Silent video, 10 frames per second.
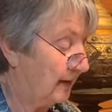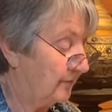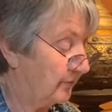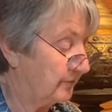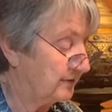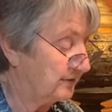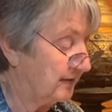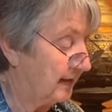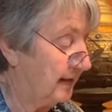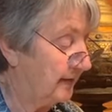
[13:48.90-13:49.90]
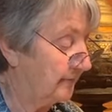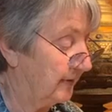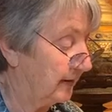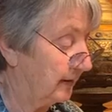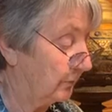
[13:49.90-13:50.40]
for the sake of
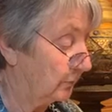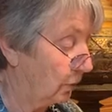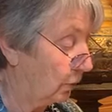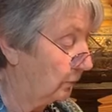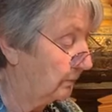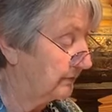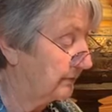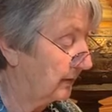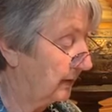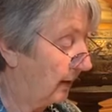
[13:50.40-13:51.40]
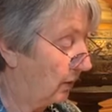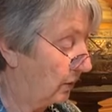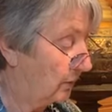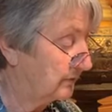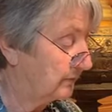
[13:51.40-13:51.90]
getting robes,
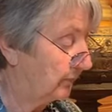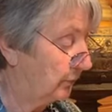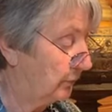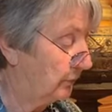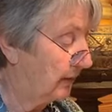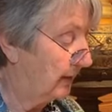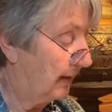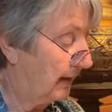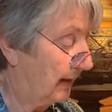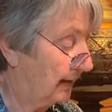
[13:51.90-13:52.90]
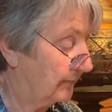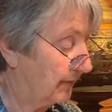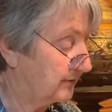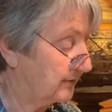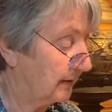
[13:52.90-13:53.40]
alms food, and
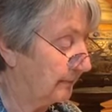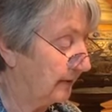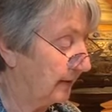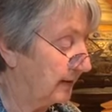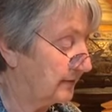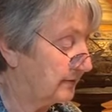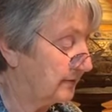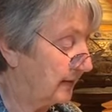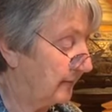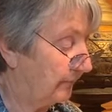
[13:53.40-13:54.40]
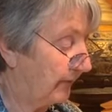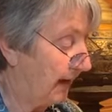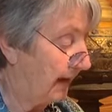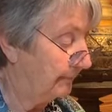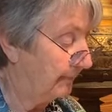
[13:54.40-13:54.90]
resting place,
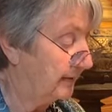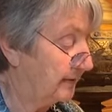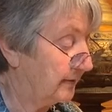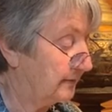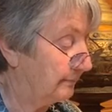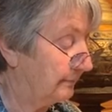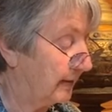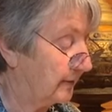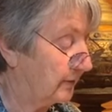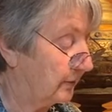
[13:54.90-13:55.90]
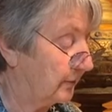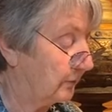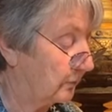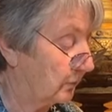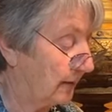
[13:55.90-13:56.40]
and med
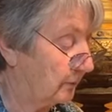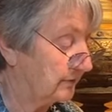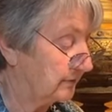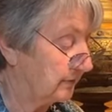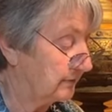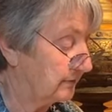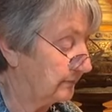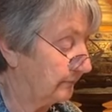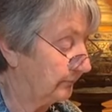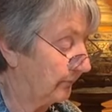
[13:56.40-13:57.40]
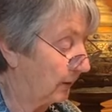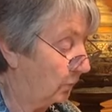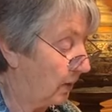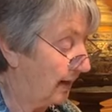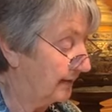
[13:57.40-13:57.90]
medical requisites.
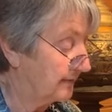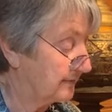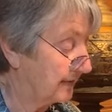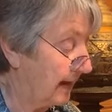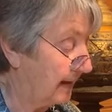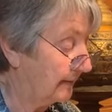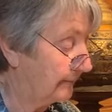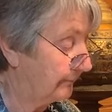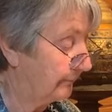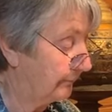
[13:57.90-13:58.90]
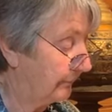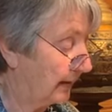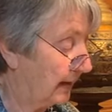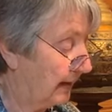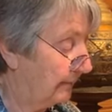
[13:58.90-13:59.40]
Why is that?
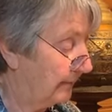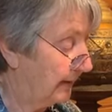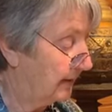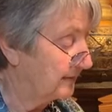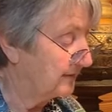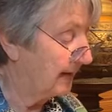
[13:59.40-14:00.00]
because